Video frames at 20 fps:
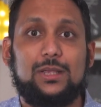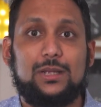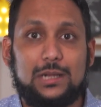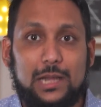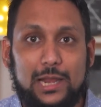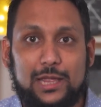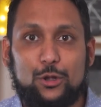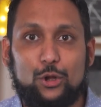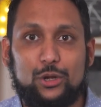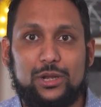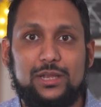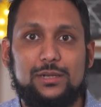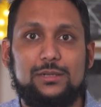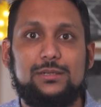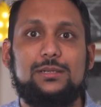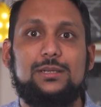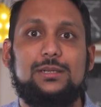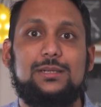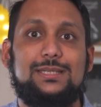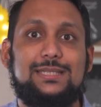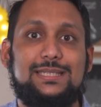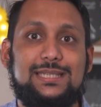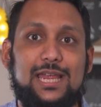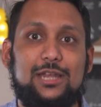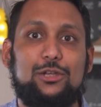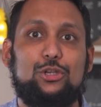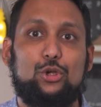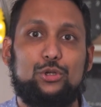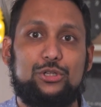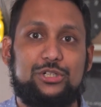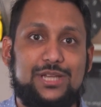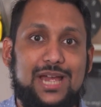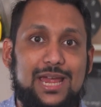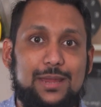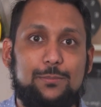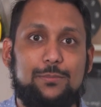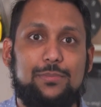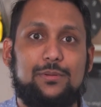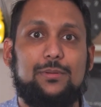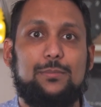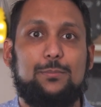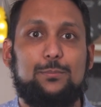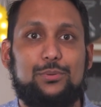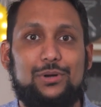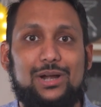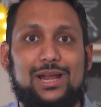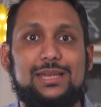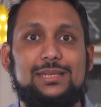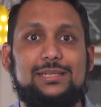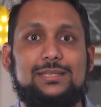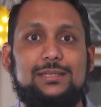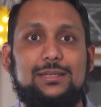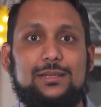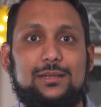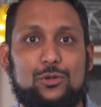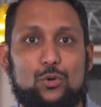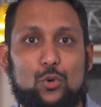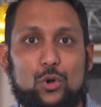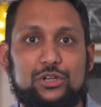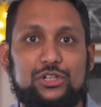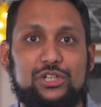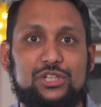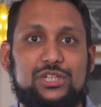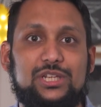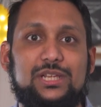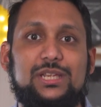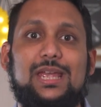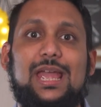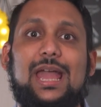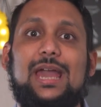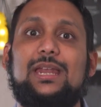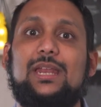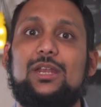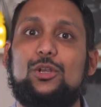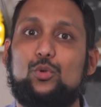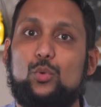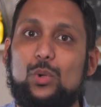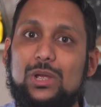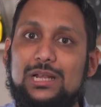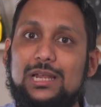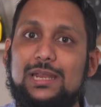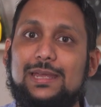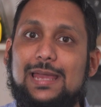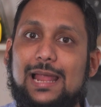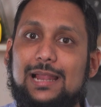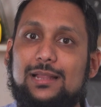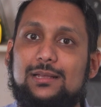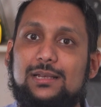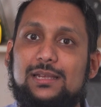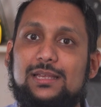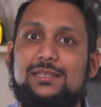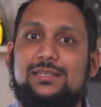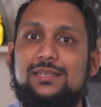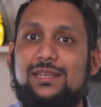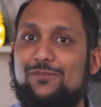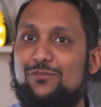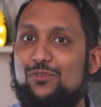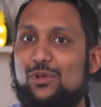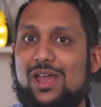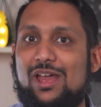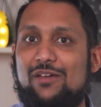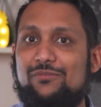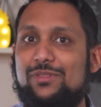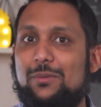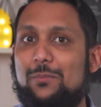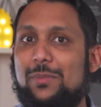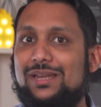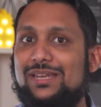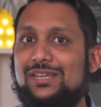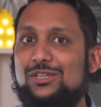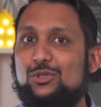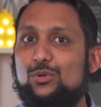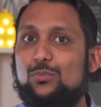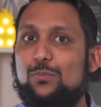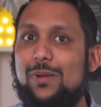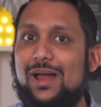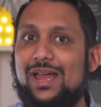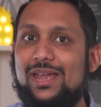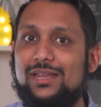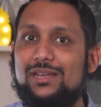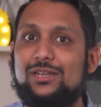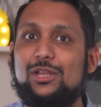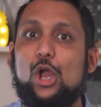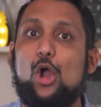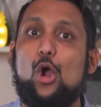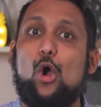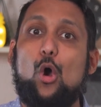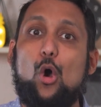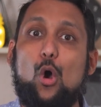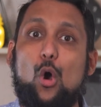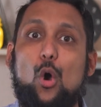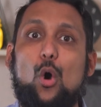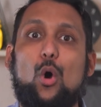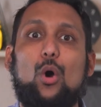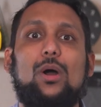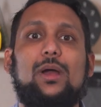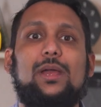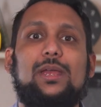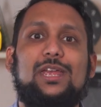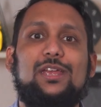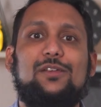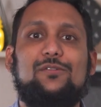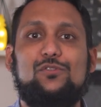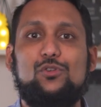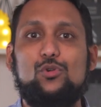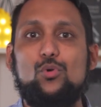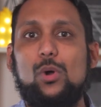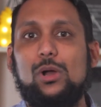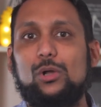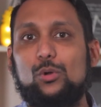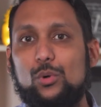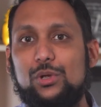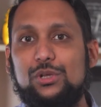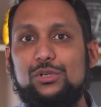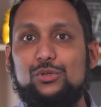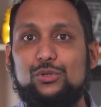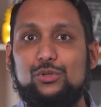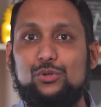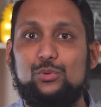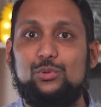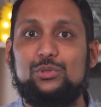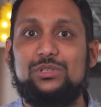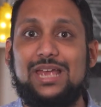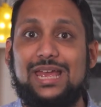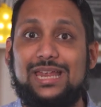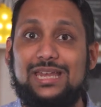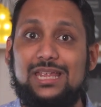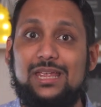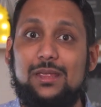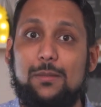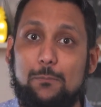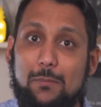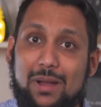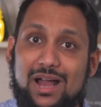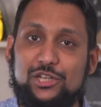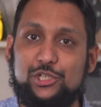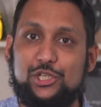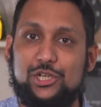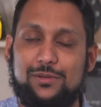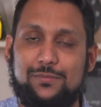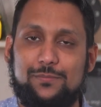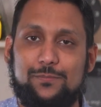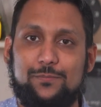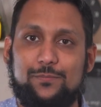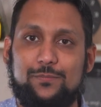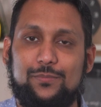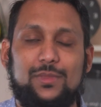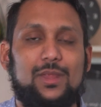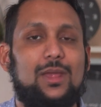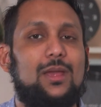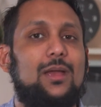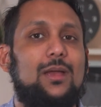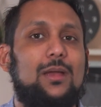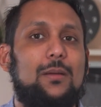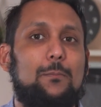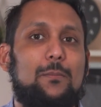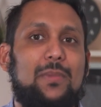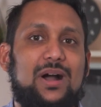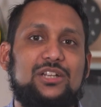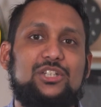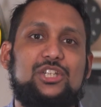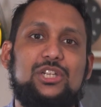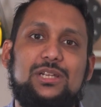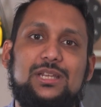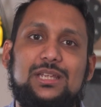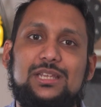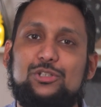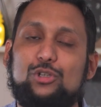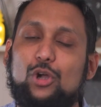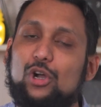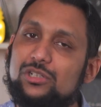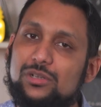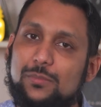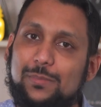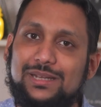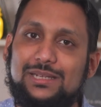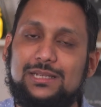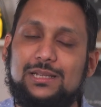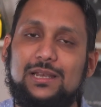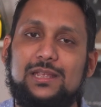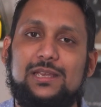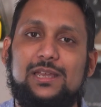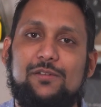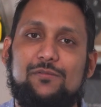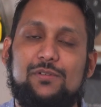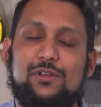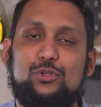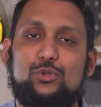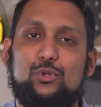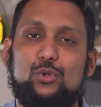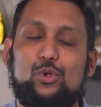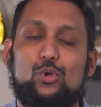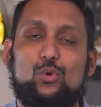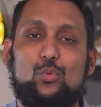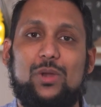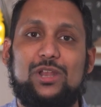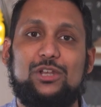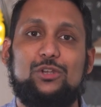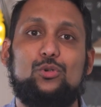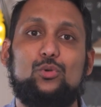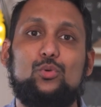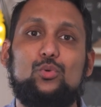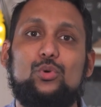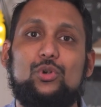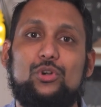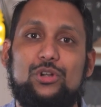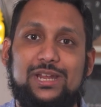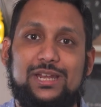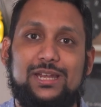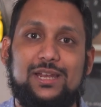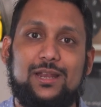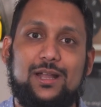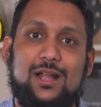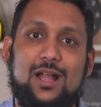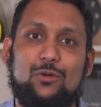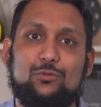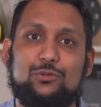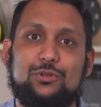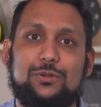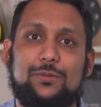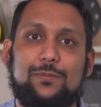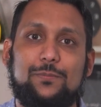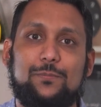Click on it, set your type, price, quantity, and it quickly calculates if you have the money to buy it or if you are going to use any margin. Margin is automatically given to you when you create an account.